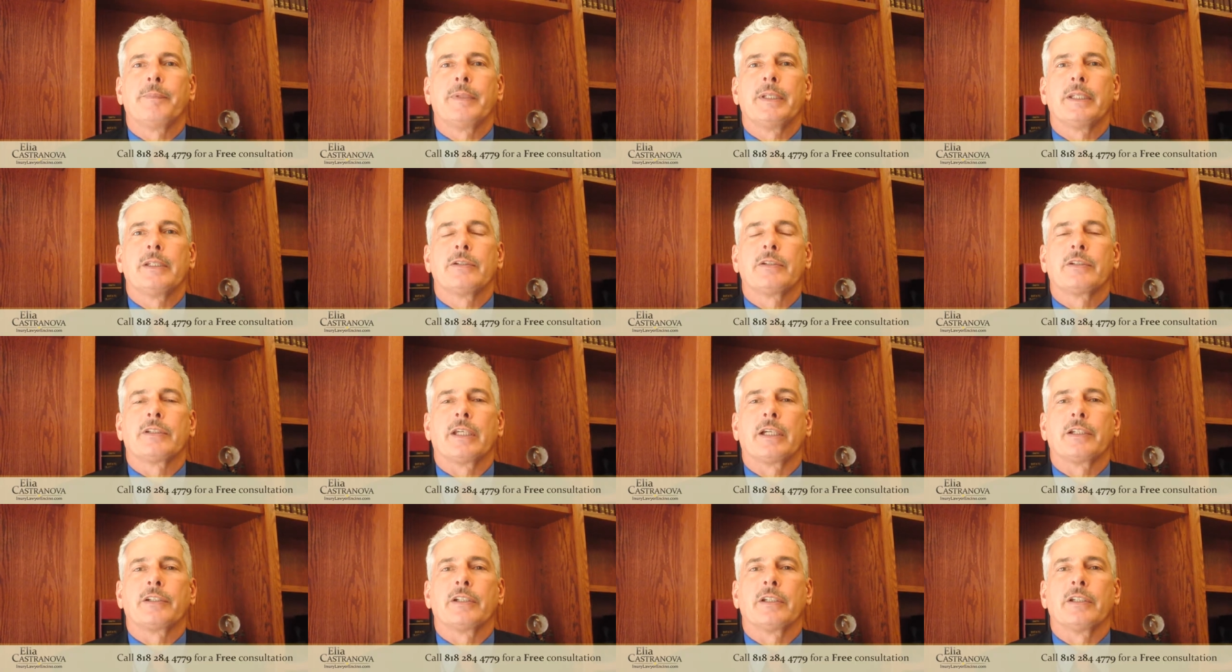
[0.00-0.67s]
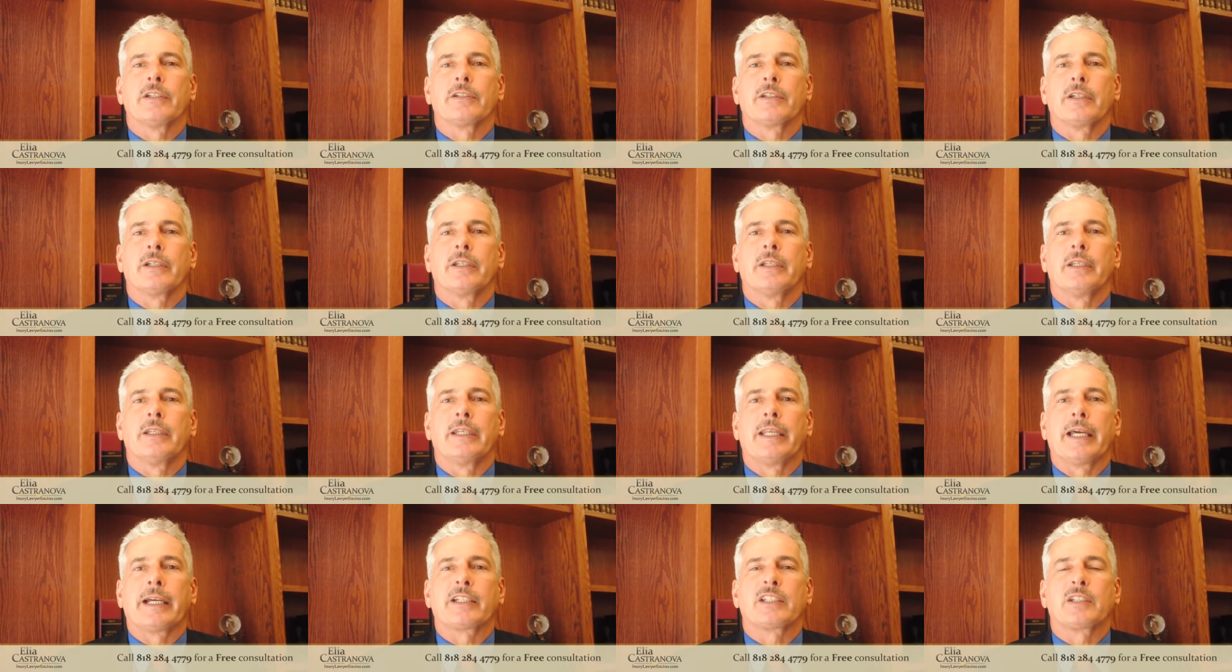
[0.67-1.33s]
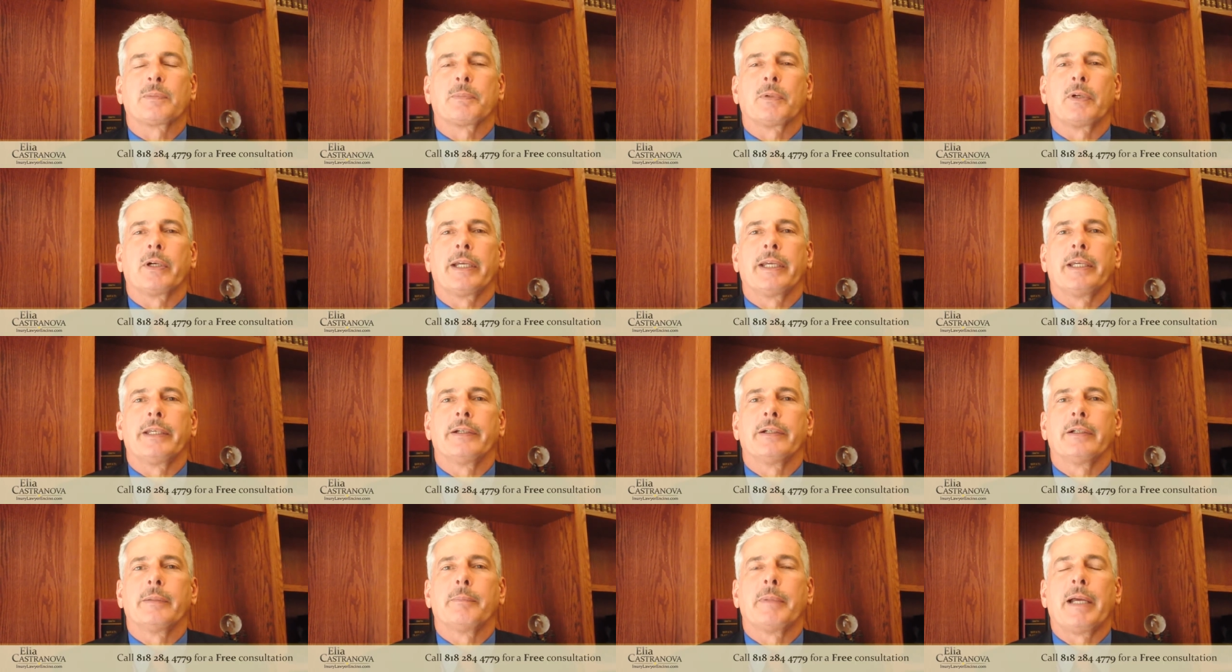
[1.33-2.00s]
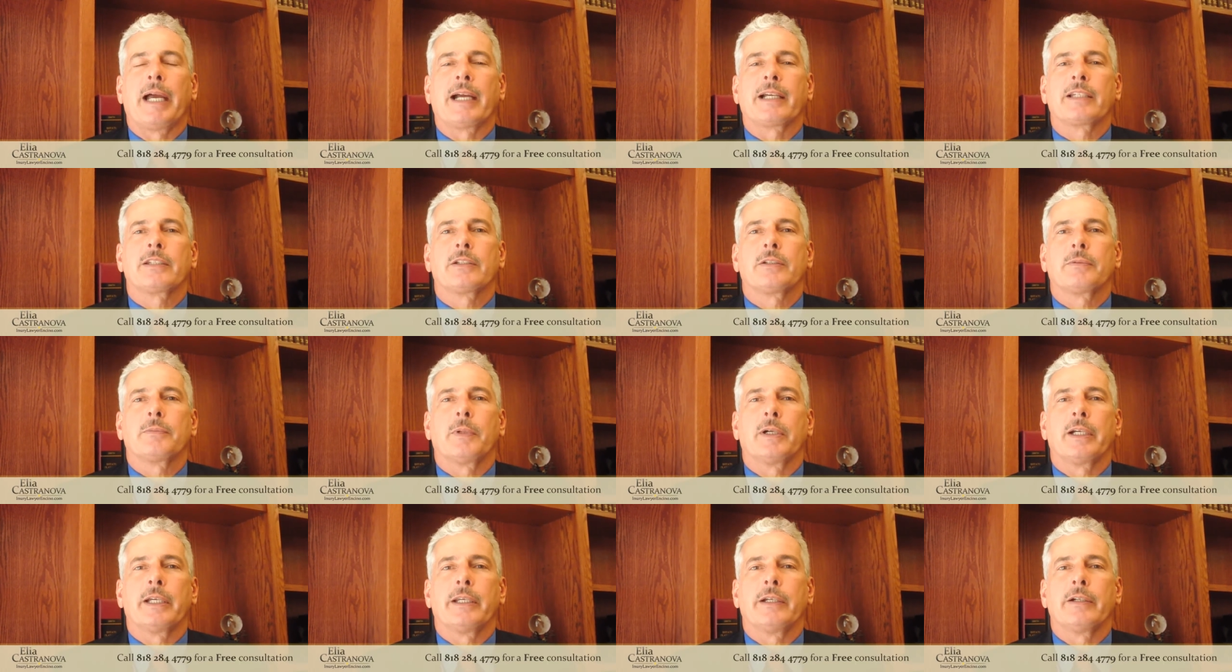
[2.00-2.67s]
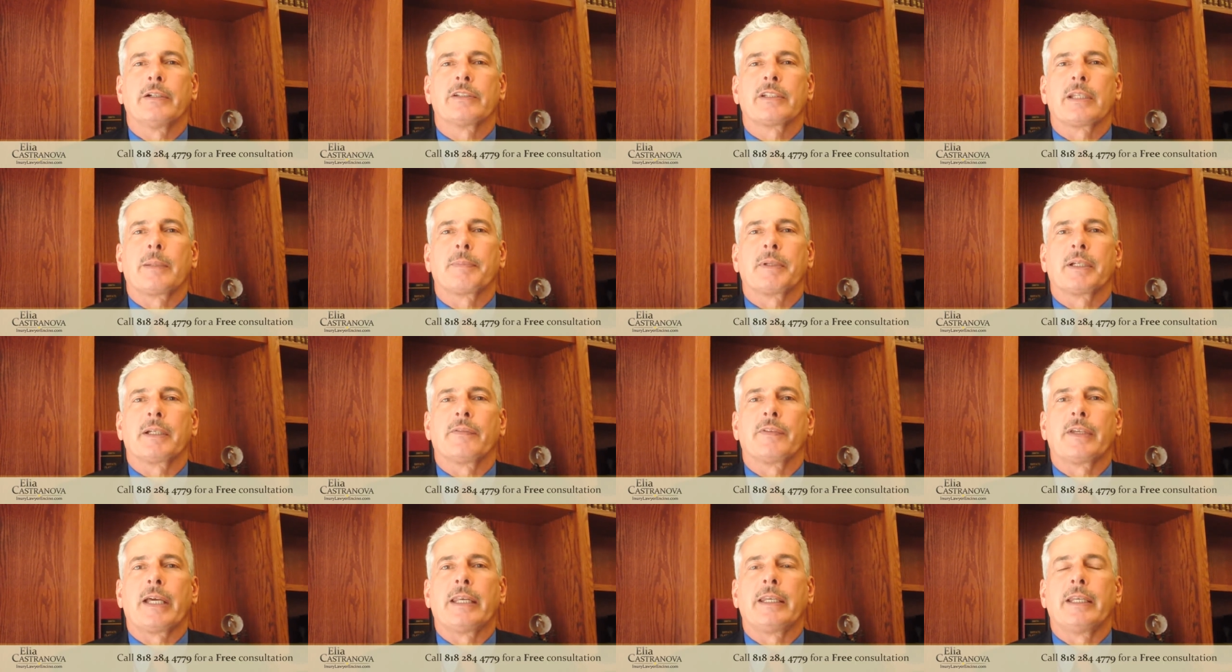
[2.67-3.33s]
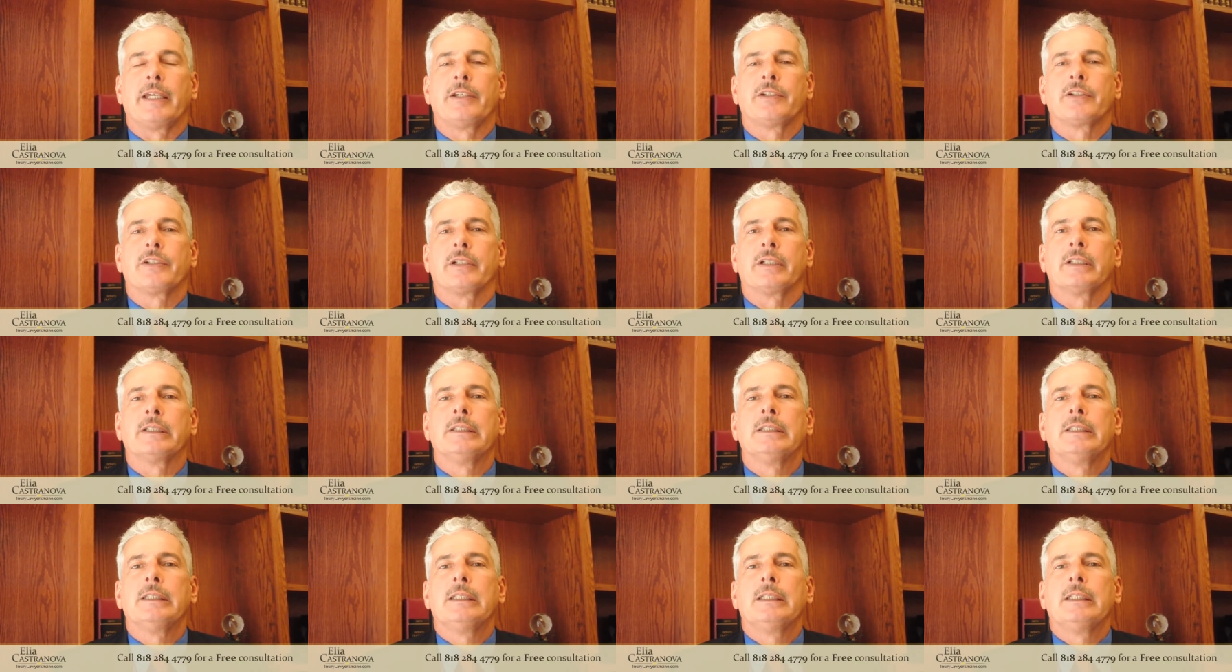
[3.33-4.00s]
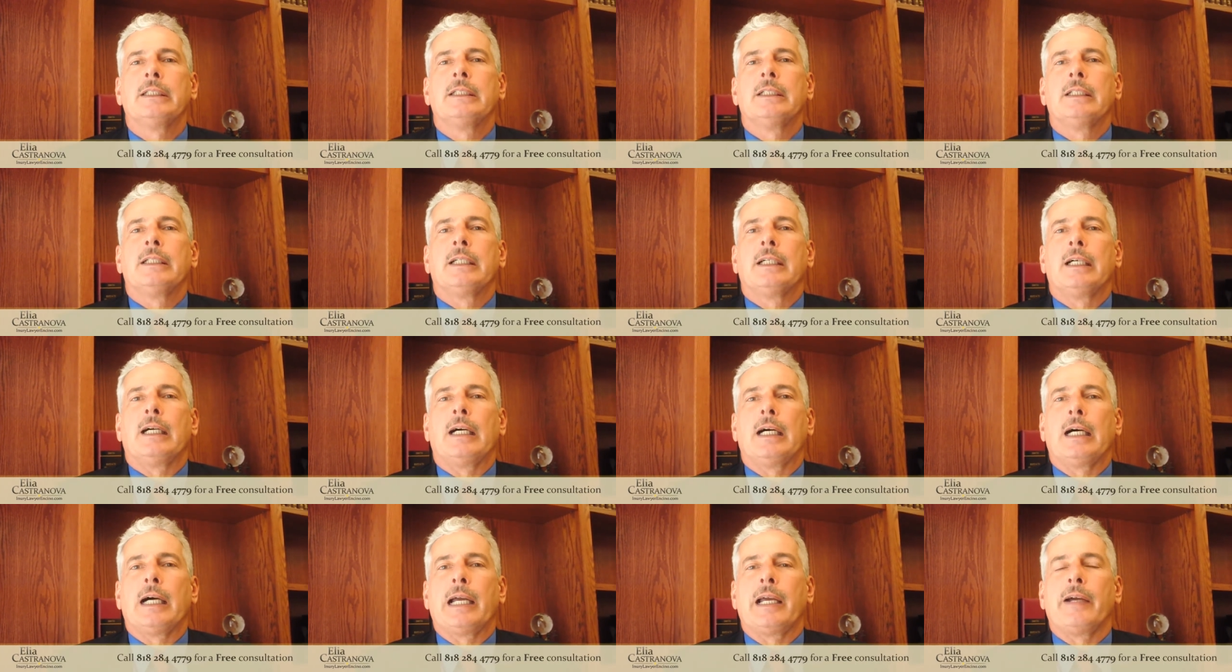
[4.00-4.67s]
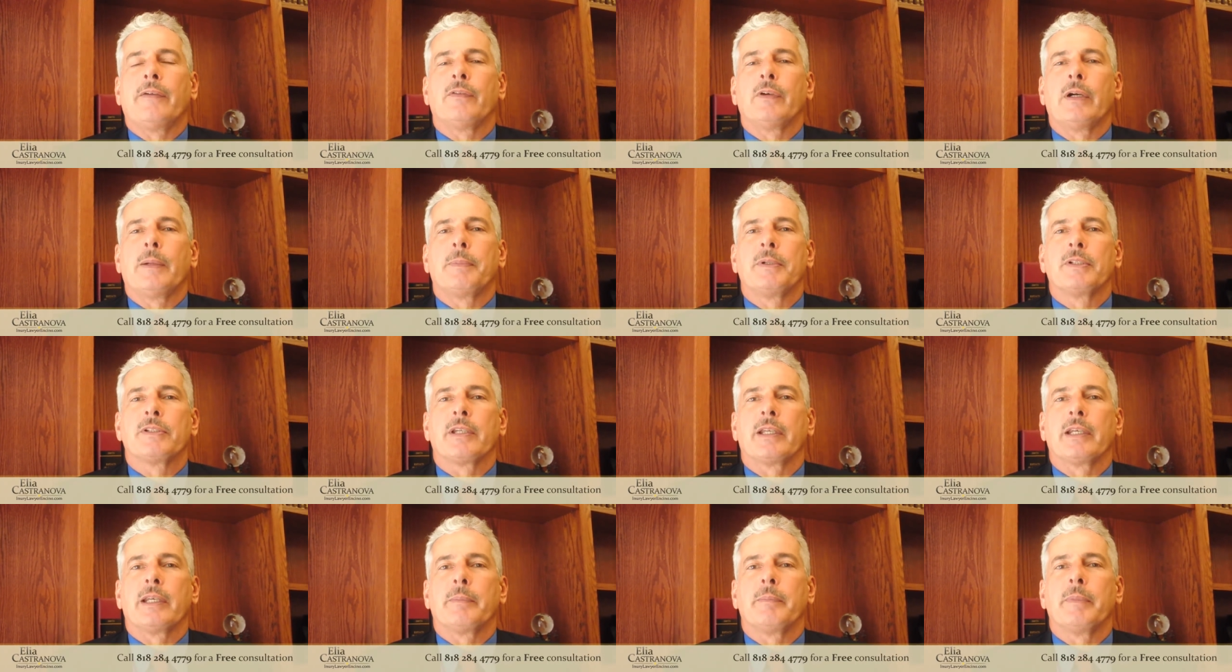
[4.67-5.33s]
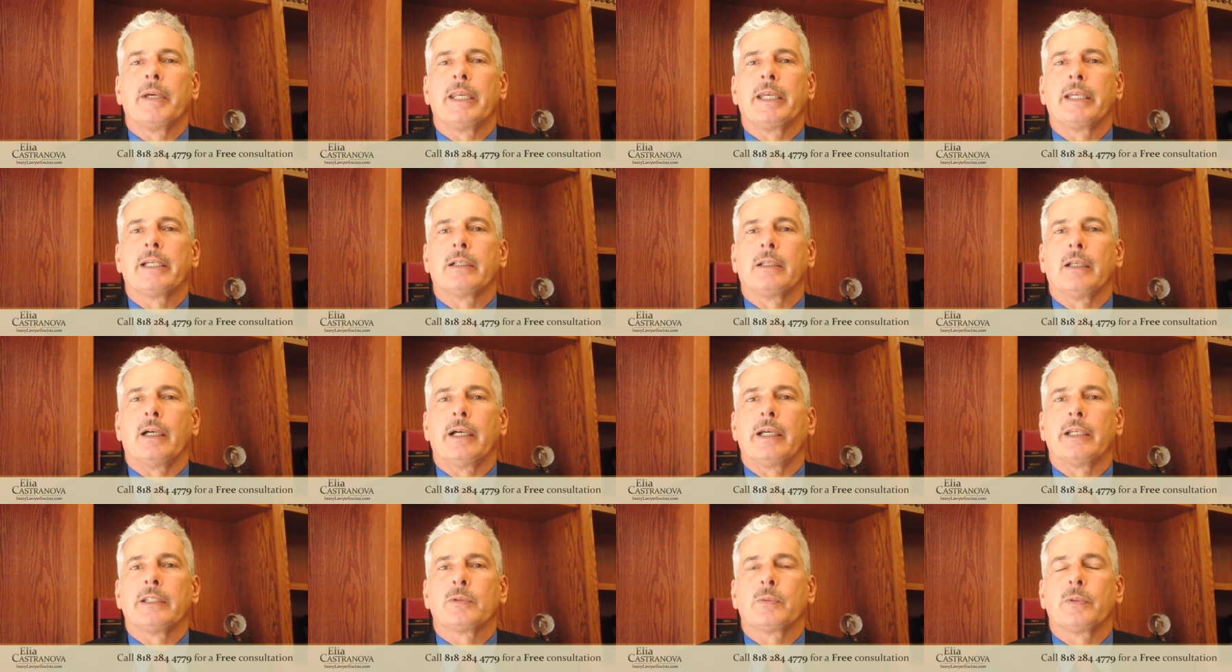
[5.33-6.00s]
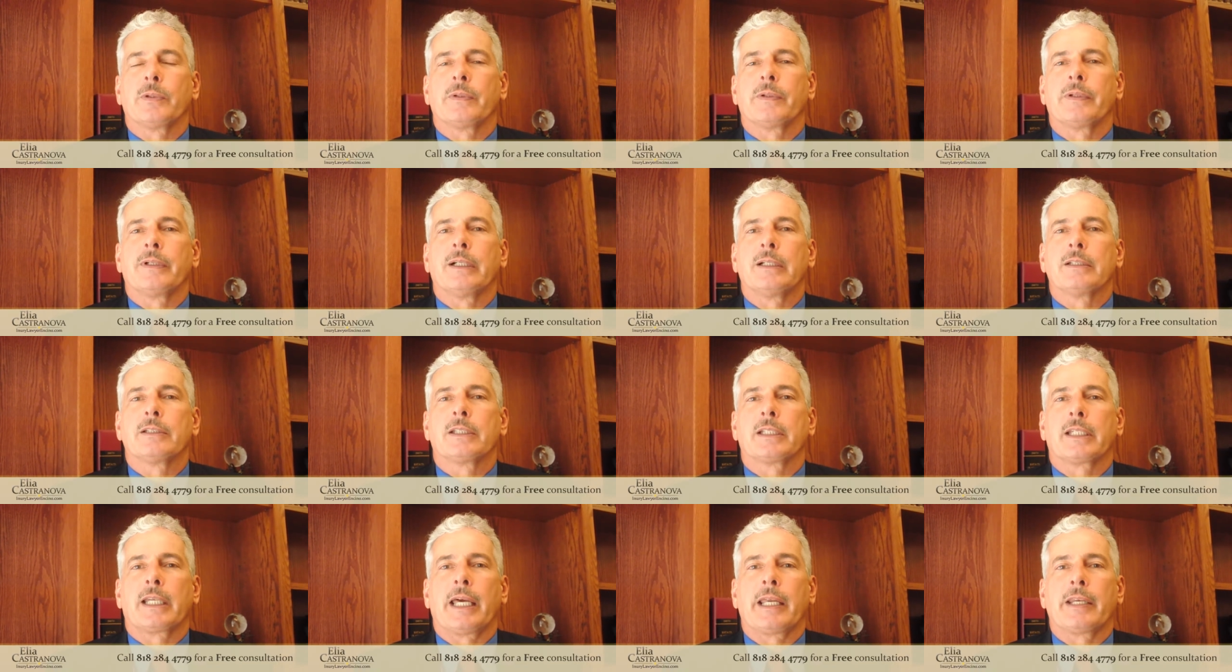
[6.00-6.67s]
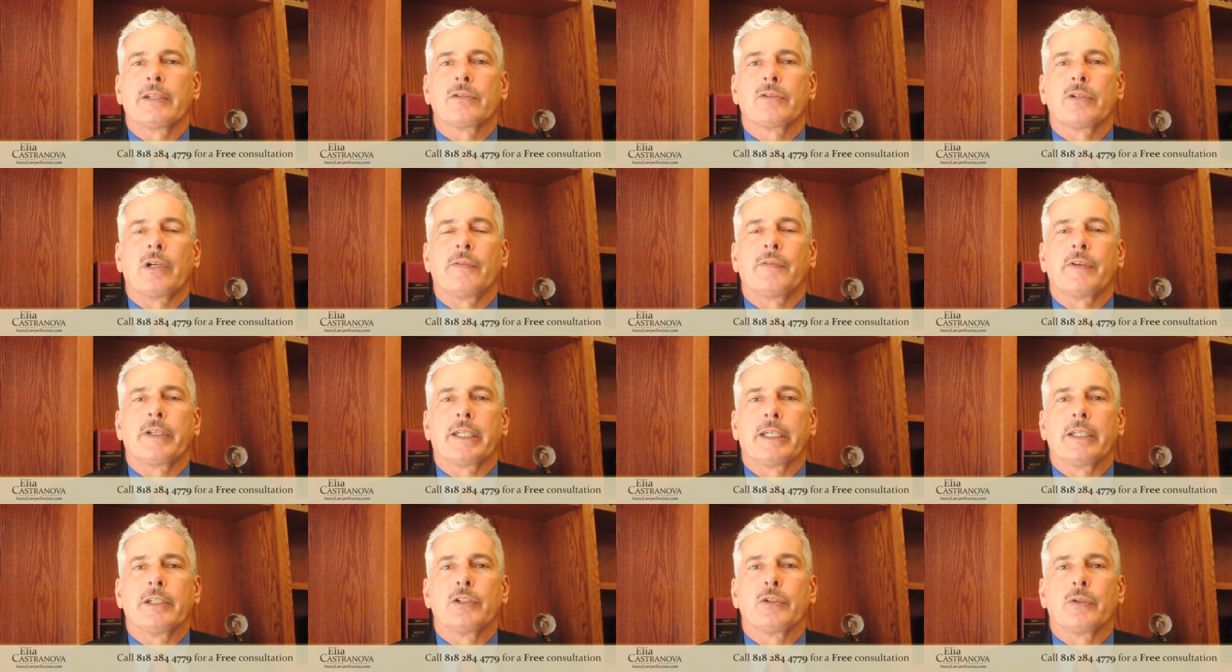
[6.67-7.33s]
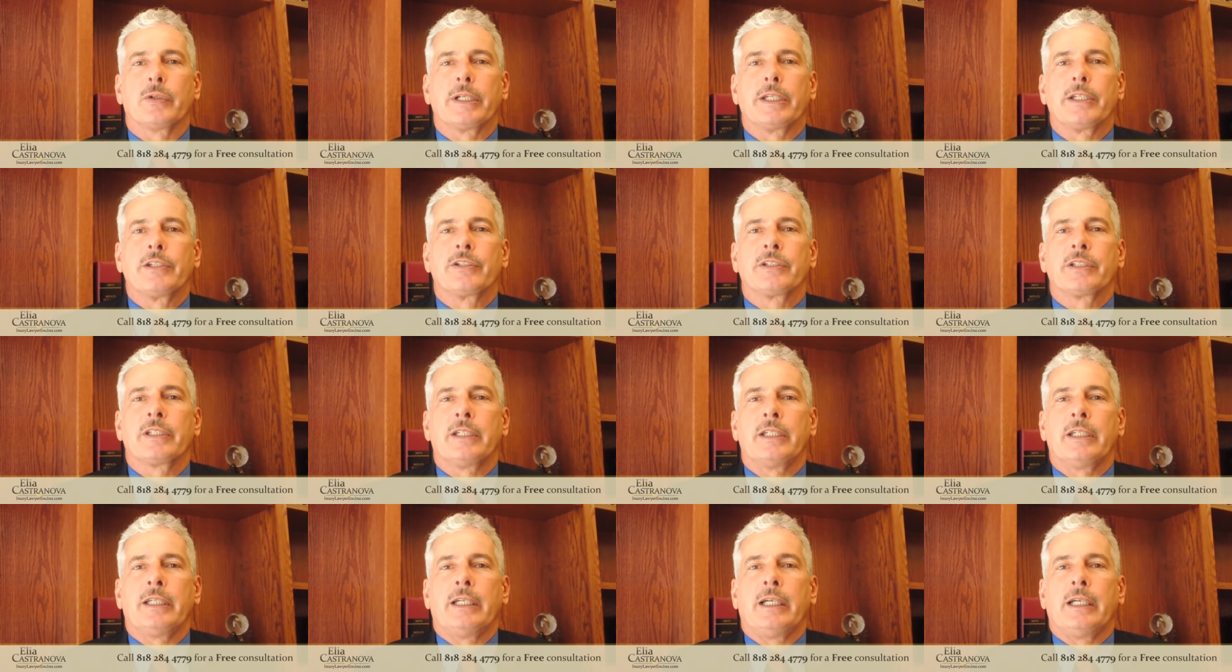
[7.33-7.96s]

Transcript: such as a neck sprain or back sprain or something of that nature. I have represented many clients with regards to catastrophic injuries.